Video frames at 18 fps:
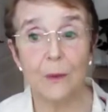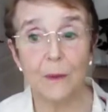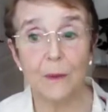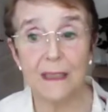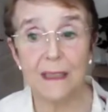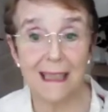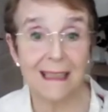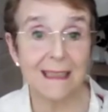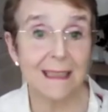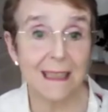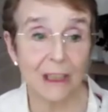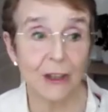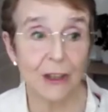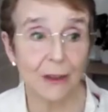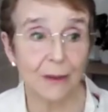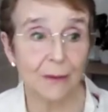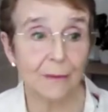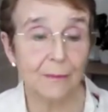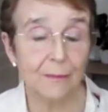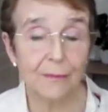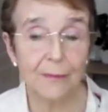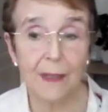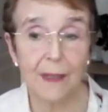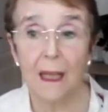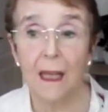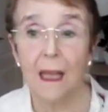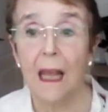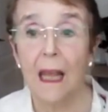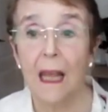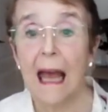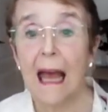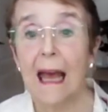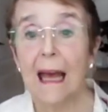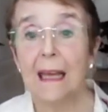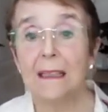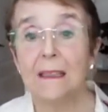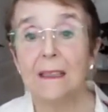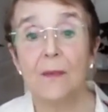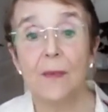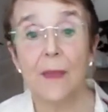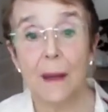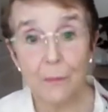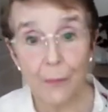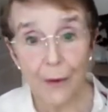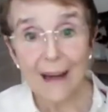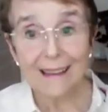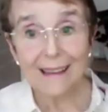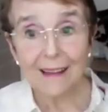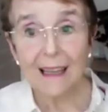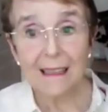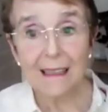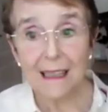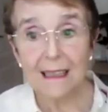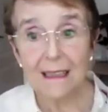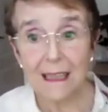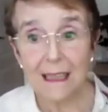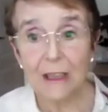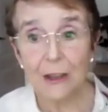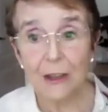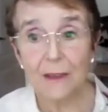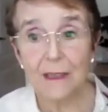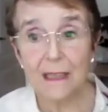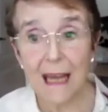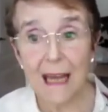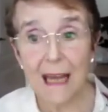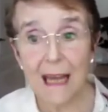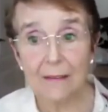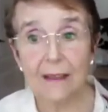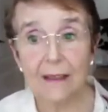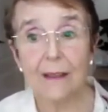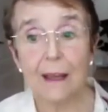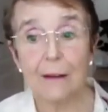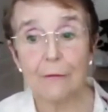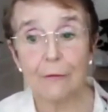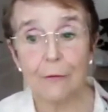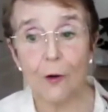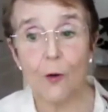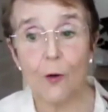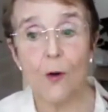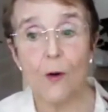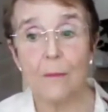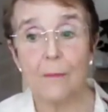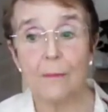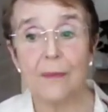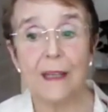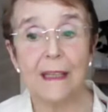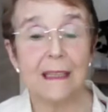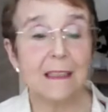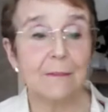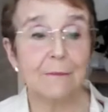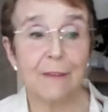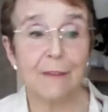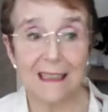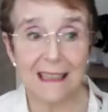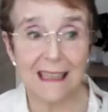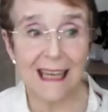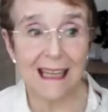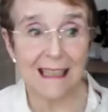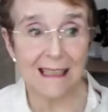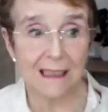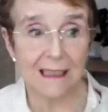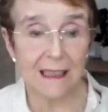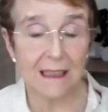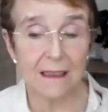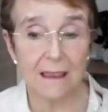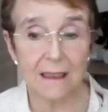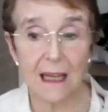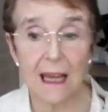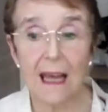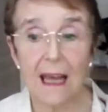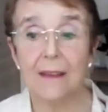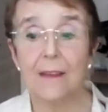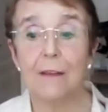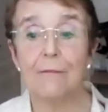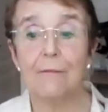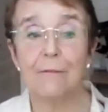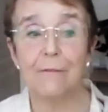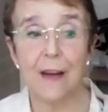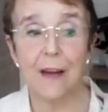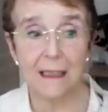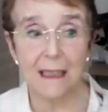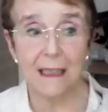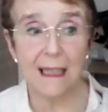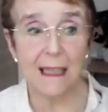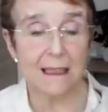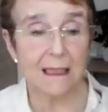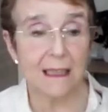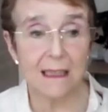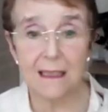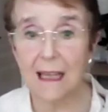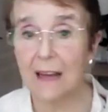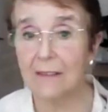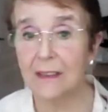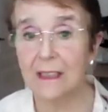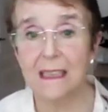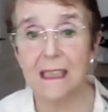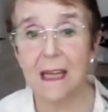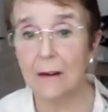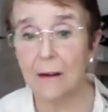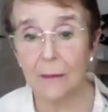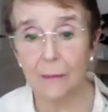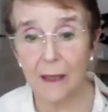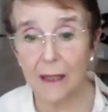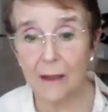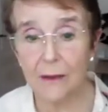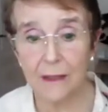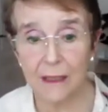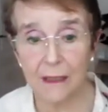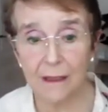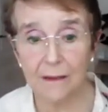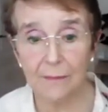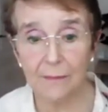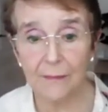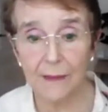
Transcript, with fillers: with dead tissue and they break that dead tissue down and they form these fatty acids and the fatty acids have a terrible odor